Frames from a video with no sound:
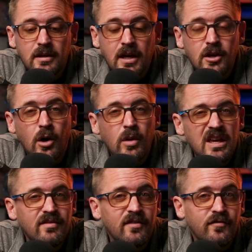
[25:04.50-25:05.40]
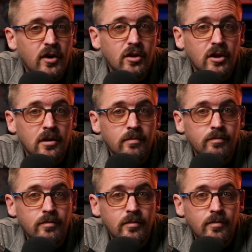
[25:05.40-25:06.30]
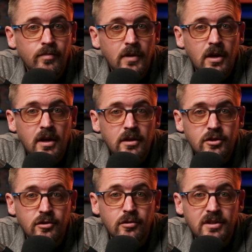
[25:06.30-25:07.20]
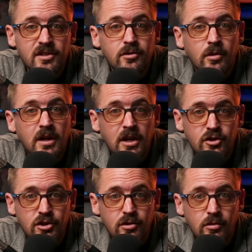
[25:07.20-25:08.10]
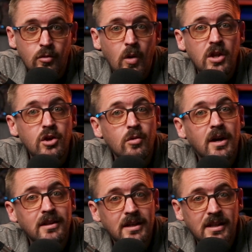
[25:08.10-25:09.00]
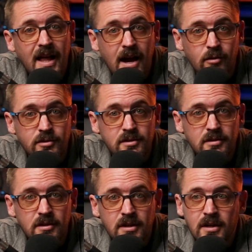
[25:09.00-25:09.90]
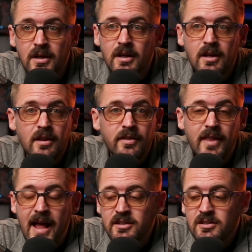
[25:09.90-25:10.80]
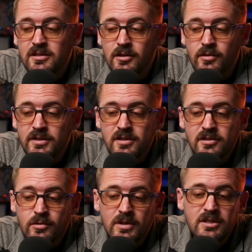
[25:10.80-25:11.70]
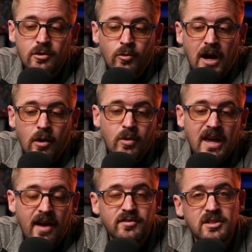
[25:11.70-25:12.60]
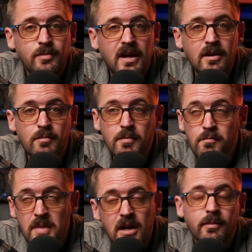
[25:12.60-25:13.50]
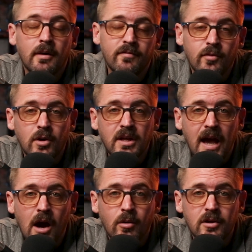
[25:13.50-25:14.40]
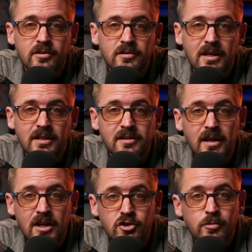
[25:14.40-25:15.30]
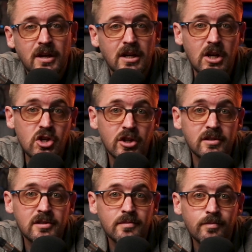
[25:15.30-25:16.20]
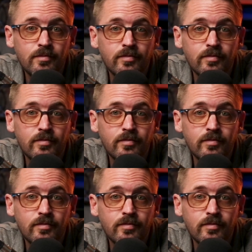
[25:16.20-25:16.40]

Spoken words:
can go even further to disorient you when you are in the clouds. That's, this is the reason why we have to spend minimum 40 hours in instrument conditions